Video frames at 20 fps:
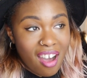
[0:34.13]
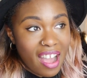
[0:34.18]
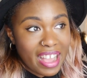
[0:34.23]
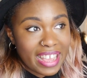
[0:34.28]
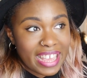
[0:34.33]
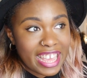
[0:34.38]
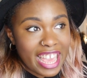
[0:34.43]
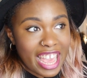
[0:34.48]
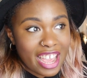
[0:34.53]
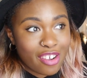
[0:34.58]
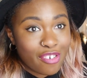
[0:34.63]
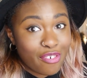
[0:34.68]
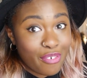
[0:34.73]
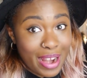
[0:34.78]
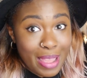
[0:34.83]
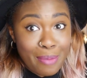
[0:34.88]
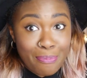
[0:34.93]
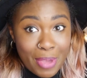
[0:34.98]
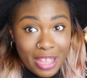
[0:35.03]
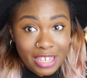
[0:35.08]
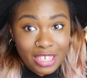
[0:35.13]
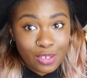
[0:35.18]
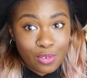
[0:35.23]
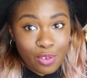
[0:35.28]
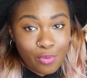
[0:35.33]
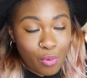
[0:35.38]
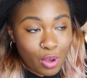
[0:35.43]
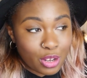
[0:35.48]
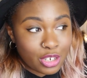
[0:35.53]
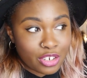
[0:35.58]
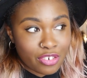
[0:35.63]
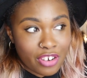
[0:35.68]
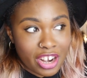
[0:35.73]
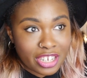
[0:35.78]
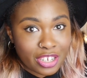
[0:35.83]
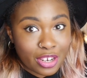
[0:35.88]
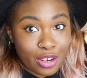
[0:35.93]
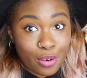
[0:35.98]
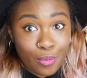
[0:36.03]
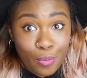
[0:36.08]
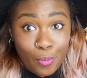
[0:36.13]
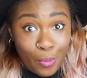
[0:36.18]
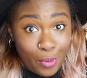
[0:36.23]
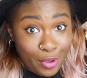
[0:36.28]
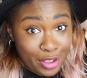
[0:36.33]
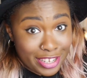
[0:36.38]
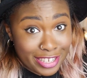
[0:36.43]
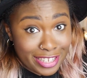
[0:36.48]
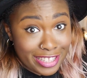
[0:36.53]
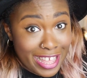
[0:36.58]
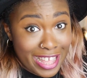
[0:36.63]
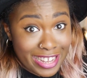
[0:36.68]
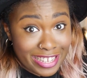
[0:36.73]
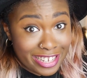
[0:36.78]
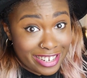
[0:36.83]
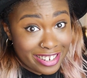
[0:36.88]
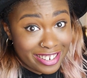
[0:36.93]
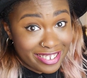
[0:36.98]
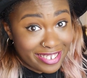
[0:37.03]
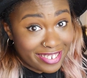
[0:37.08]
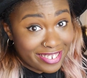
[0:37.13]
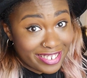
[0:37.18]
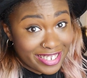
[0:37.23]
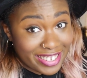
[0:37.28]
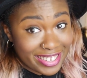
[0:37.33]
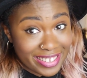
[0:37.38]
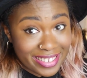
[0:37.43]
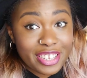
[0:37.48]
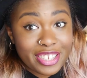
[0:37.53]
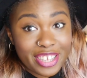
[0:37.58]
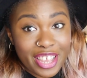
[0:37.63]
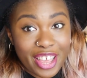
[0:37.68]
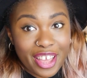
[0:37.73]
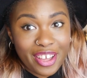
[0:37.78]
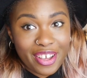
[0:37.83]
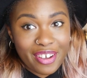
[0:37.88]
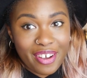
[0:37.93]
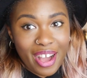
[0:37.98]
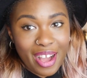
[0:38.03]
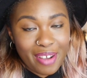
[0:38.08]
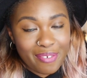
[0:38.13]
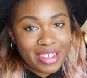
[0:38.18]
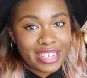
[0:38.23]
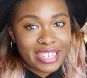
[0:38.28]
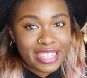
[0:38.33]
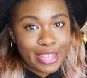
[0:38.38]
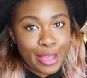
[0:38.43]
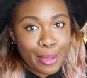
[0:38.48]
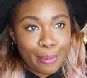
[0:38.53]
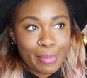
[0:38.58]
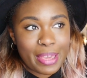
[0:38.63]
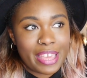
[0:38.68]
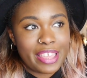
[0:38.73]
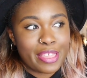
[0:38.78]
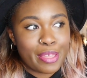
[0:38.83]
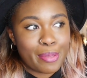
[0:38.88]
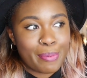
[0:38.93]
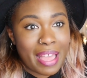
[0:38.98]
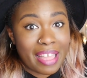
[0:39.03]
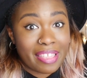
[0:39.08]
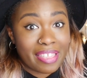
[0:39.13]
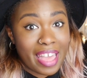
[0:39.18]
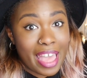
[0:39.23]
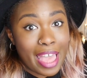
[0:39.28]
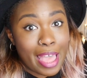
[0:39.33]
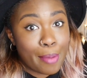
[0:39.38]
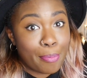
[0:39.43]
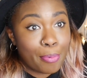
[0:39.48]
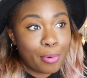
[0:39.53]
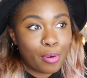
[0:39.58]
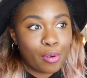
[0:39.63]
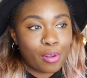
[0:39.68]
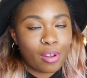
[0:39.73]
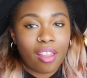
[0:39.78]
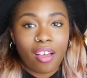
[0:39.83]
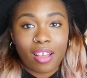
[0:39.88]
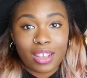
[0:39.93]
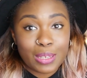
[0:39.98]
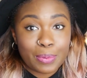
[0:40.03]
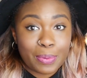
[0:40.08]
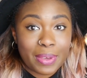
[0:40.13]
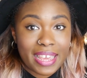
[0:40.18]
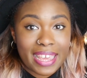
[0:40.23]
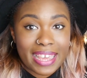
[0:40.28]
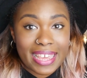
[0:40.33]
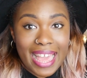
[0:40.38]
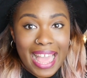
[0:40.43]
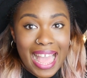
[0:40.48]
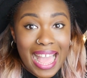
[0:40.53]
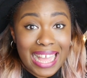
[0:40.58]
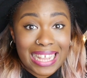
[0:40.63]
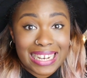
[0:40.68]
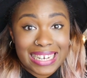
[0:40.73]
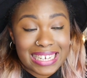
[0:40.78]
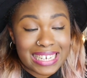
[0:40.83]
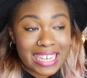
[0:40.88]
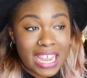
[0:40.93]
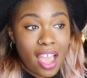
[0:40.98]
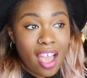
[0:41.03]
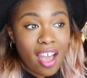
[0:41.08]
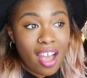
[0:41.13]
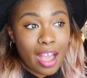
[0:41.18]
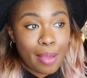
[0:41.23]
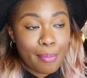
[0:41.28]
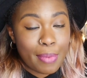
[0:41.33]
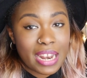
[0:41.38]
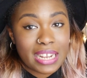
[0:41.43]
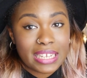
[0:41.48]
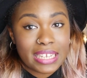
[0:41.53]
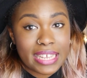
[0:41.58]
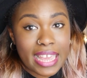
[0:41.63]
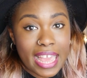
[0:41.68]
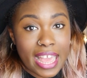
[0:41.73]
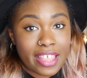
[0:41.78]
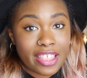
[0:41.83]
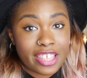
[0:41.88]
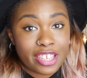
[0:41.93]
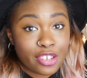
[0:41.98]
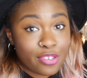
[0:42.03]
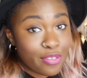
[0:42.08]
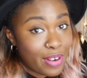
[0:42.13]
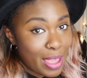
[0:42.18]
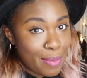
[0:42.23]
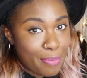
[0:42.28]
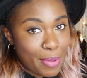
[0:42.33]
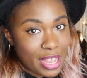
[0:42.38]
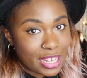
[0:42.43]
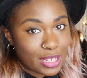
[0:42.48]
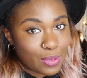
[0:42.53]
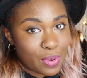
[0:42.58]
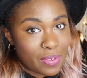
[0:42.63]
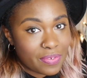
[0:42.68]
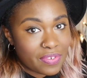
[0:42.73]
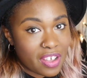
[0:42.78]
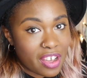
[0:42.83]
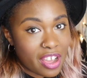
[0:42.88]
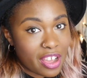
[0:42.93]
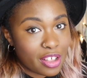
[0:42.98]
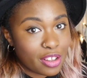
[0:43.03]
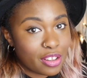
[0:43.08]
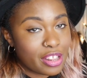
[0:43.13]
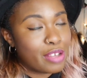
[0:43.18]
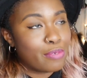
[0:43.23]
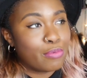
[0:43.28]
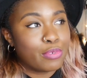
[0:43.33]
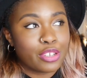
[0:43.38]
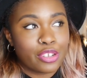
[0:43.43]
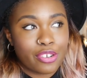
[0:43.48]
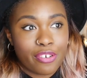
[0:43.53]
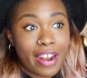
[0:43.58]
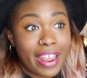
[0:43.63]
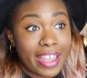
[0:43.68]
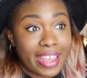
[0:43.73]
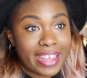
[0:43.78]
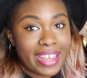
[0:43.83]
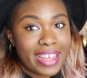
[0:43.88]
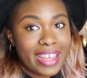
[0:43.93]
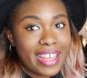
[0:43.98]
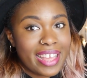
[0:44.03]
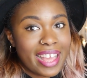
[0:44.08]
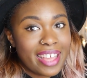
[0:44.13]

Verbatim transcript: I can get great pictures with One Direction, what is there to lose? So I went to go meet them at the airport last week and I managed to get this great picture with Niall, it was great.